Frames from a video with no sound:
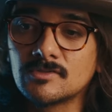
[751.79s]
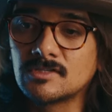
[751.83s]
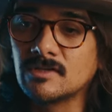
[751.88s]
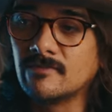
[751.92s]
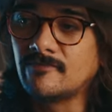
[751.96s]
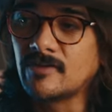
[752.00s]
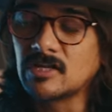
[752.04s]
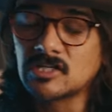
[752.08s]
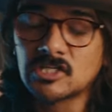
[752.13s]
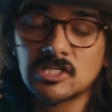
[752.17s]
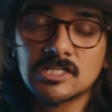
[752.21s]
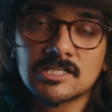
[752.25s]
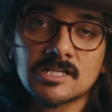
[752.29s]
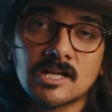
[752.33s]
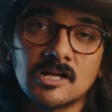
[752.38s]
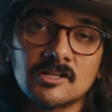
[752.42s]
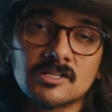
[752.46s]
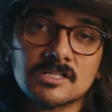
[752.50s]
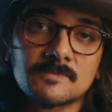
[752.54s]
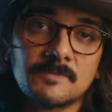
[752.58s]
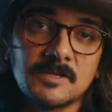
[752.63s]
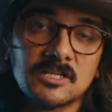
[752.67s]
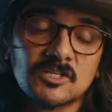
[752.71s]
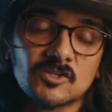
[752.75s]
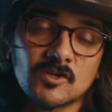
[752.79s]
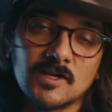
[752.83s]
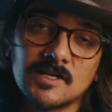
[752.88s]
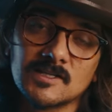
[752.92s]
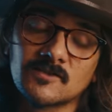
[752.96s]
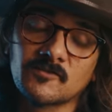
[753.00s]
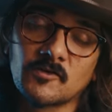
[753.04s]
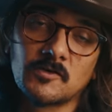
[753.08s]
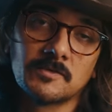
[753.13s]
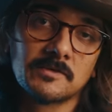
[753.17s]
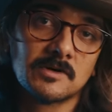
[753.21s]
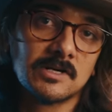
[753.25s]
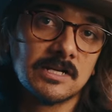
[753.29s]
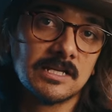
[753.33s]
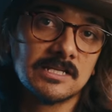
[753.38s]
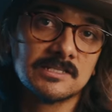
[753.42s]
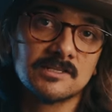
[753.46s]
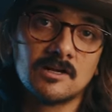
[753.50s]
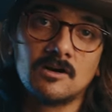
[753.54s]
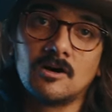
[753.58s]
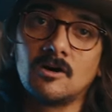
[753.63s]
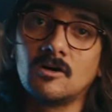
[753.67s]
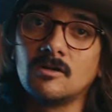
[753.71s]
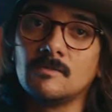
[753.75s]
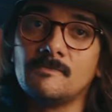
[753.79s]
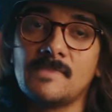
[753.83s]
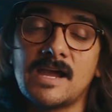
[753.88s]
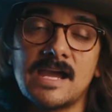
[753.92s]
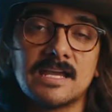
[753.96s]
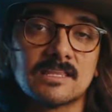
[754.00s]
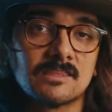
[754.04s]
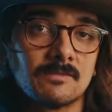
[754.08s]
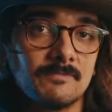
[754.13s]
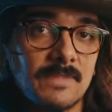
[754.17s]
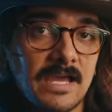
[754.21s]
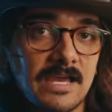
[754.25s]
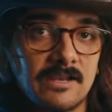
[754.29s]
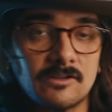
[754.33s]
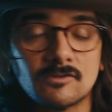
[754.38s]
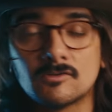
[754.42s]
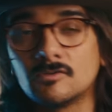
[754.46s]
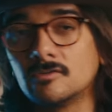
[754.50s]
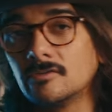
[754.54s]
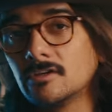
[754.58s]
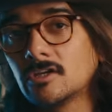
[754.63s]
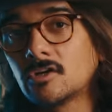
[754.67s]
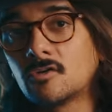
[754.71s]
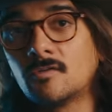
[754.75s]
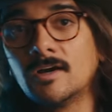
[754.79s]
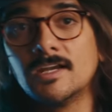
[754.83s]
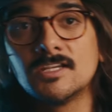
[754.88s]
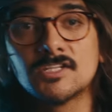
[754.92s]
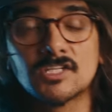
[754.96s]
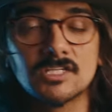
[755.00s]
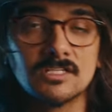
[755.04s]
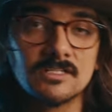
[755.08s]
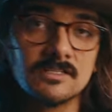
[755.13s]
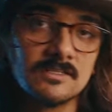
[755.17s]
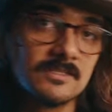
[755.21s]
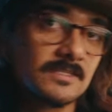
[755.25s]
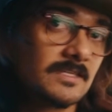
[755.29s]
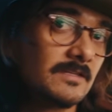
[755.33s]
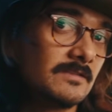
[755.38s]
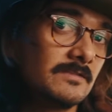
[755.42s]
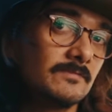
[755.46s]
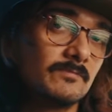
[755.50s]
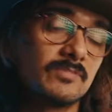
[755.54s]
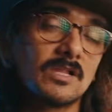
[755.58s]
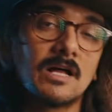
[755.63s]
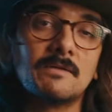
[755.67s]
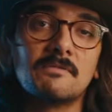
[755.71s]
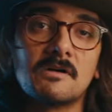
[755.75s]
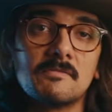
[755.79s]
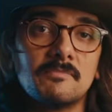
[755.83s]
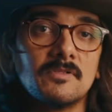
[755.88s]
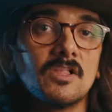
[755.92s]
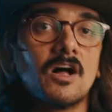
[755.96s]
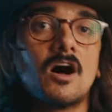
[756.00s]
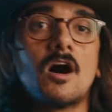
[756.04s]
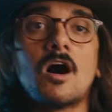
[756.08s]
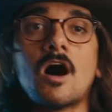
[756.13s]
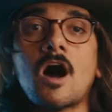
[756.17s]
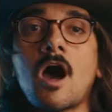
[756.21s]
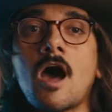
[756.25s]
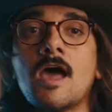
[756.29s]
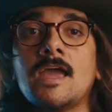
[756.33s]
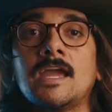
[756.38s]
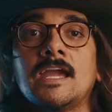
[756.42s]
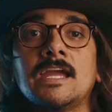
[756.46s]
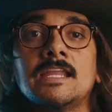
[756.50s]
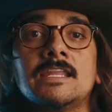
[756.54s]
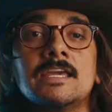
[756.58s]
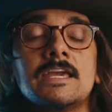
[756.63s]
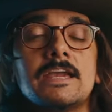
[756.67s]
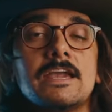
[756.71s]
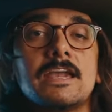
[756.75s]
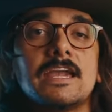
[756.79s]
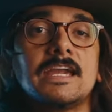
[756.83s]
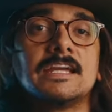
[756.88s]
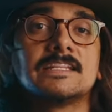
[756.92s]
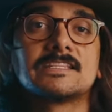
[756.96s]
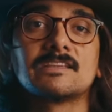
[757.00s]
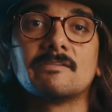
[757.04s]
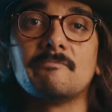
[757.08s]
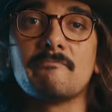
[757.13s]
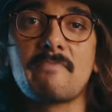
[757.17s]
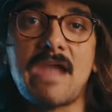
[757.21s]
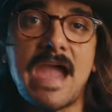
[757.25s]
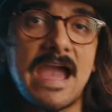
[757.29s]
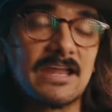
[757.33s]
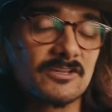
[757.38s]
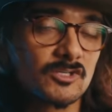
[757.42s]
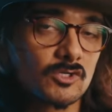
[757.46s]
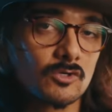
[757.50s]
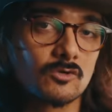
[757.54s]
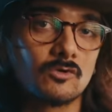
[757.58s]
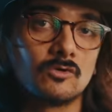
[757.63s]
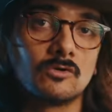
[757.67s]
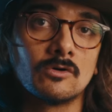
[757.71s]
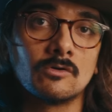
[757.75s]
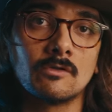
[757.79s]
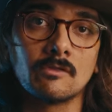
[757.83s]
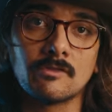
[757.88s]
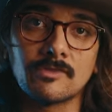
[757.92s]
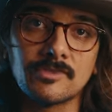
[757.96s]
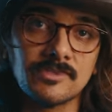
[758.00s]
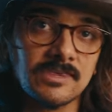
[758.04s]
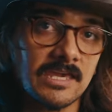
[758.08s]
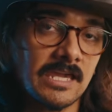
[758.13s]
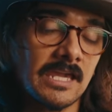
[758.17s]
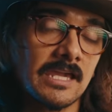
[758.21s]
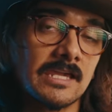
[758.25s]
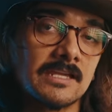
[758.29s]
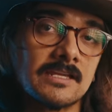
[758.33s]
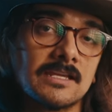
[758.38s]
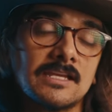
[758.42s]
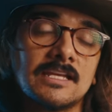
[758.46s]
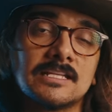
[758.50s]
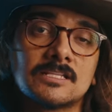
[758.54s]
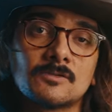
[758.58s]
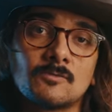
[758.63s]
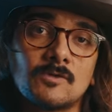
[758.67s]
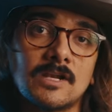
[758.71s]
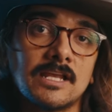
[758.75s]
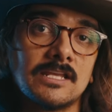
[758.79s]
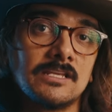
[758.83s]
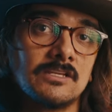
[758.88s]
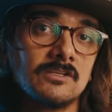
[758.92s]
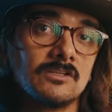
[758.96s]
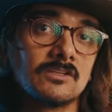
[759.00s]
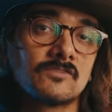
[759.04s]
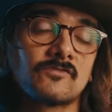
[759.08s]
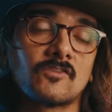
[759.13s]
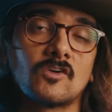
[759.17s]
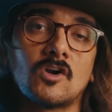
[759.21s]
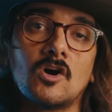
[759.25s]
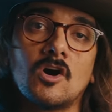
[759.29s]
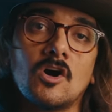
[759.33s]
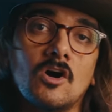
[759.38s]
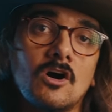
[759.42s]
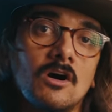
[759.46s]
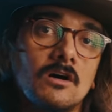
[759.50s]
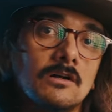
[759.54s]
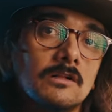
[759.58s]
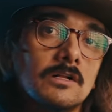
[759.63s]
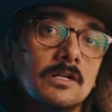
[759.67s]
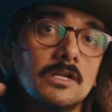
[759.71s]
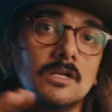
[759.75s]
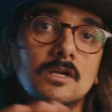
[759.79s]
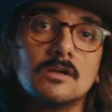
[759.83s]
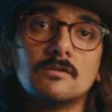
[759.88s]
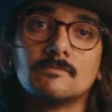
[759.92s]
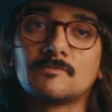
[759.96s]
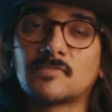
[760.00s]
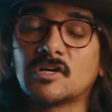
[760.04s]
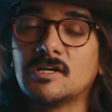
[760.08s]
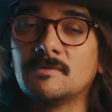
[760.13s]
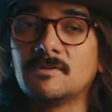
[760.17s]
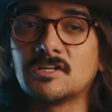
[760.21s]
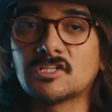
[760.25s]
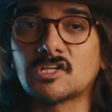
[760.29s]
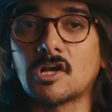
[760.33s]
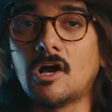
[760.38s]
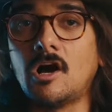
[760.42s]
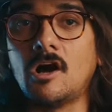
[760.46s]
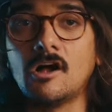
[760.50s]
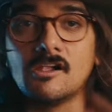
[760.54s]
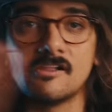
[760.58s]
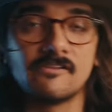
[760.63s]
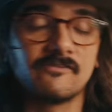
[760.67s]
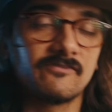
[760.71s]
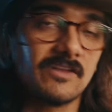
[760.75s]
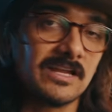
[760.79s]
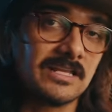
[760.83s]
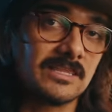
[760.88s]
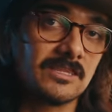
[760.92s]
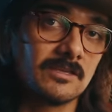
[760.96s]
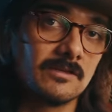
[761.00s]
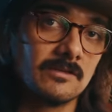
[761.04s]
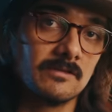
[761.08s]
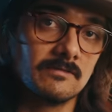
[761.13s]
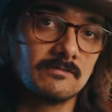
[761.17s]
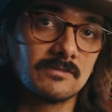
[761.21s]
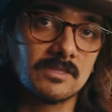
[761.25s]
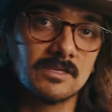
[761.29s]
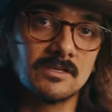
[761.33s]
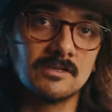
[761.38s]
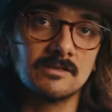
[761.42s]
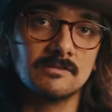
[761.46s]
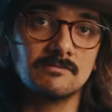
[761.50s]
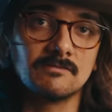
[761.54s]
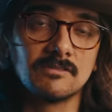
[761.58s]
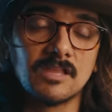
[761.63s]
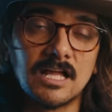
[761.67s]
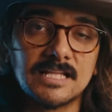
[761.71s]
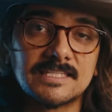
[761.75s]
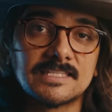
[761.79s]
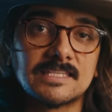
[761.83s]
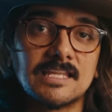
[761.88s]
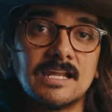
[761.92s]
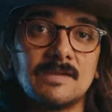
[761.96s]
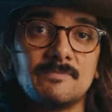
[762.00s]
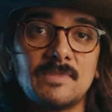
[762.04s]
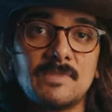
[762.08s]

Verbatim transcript: DaVinci's color space transformer is all mathematical equations and blah, blah, blah. And it's a magical thing. It's what I use for all pretty much all of like the the LUTs that I